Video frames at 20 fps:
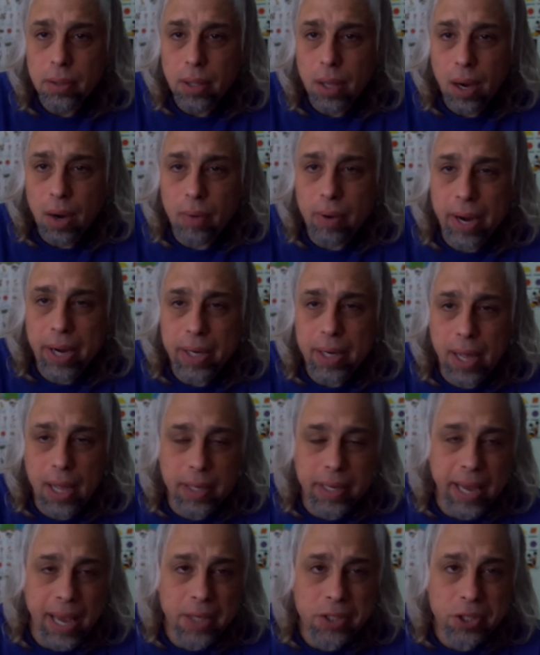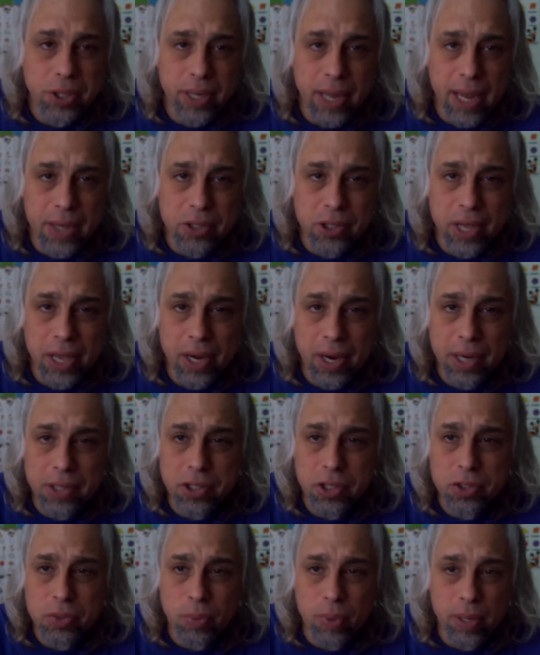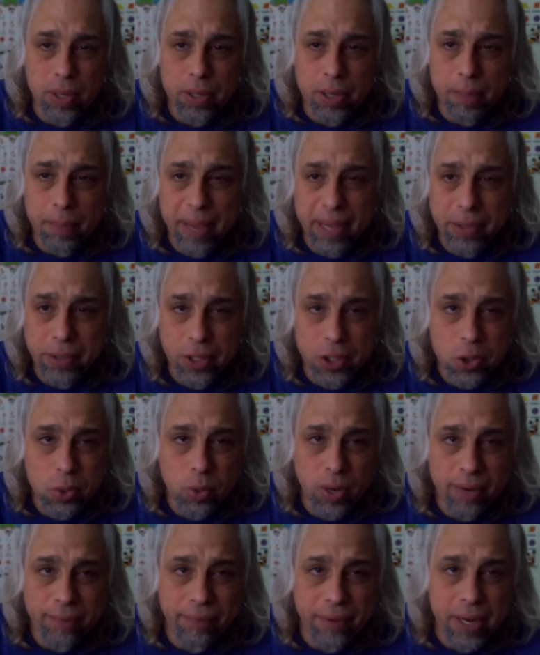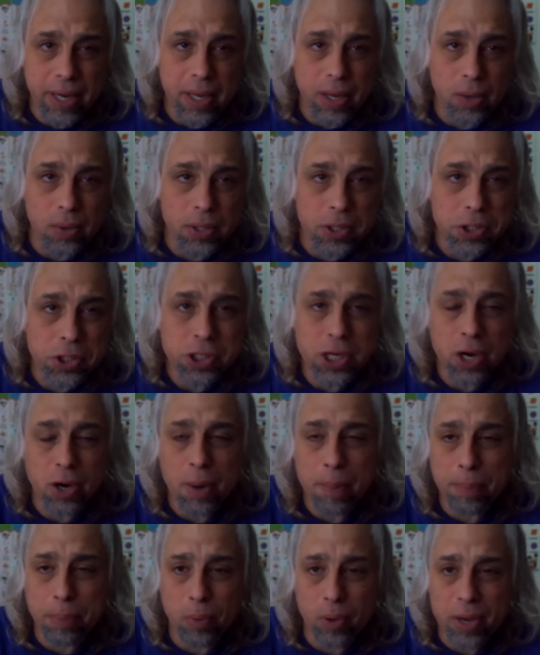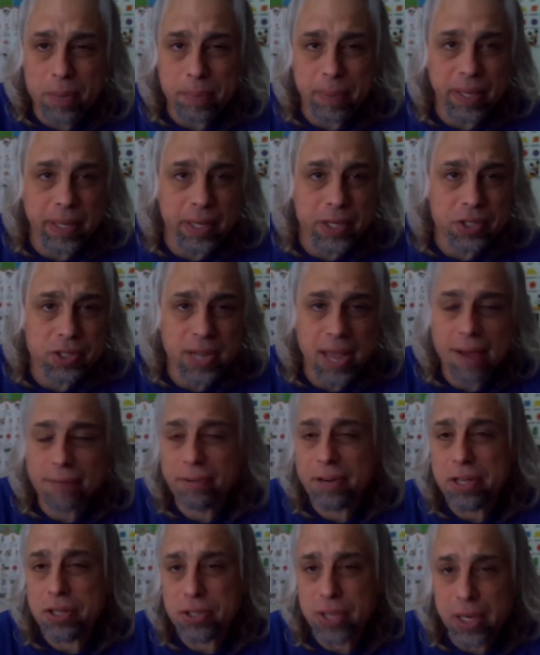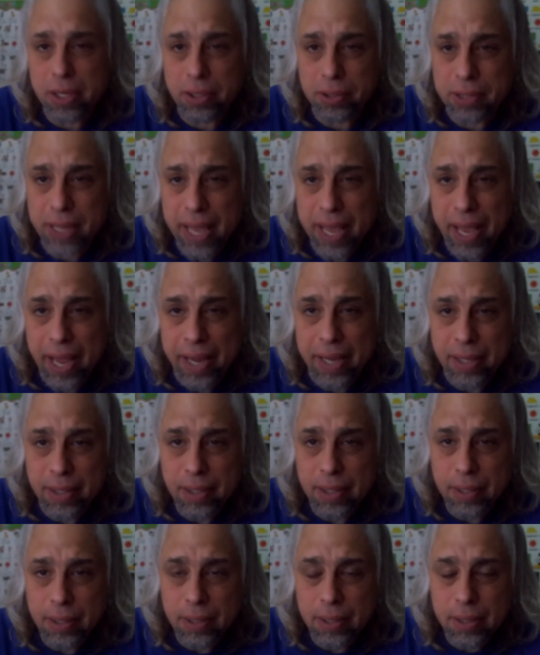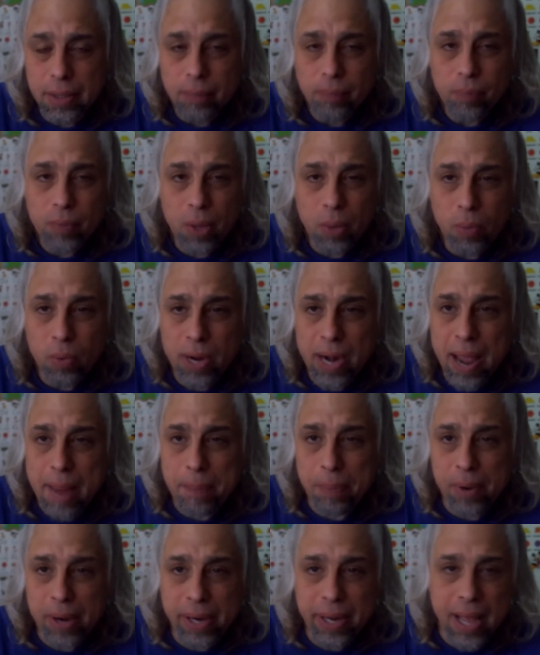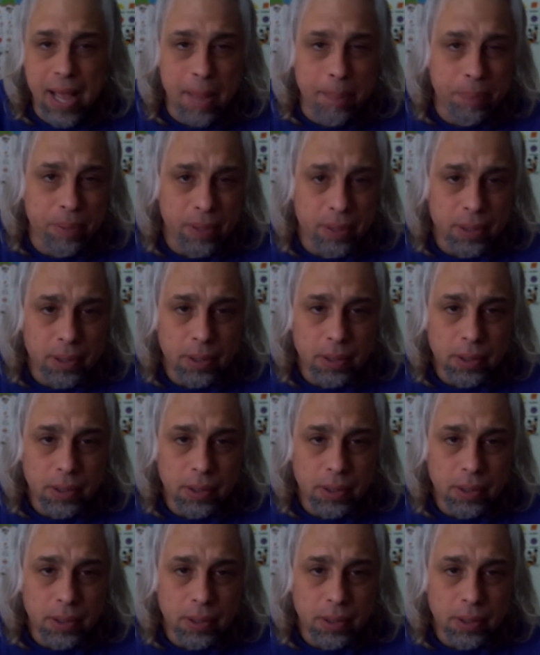All right, I'll catch you guys later. I just wanted to make this quick video and share a point because every single day when I bring up